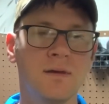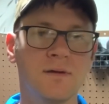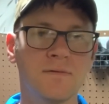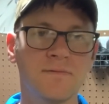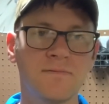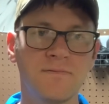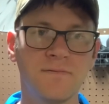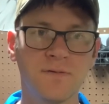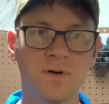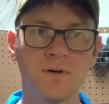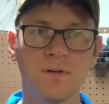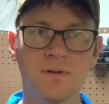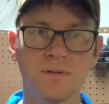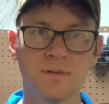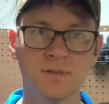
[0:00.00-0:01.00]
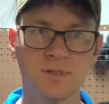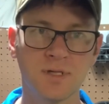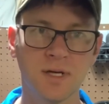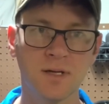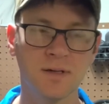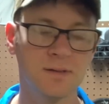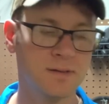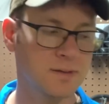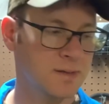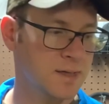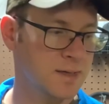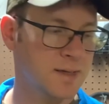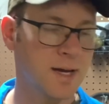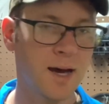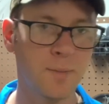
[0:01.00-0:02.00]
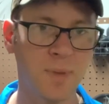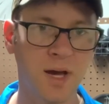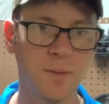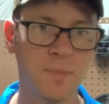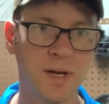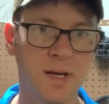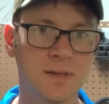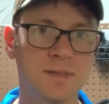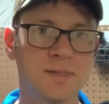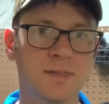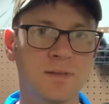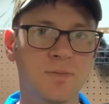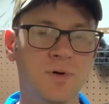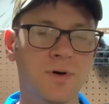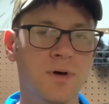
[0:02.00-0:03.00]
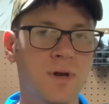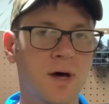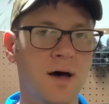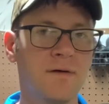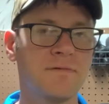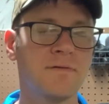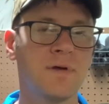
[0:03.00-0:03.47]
full legit like combat pants to pull it off.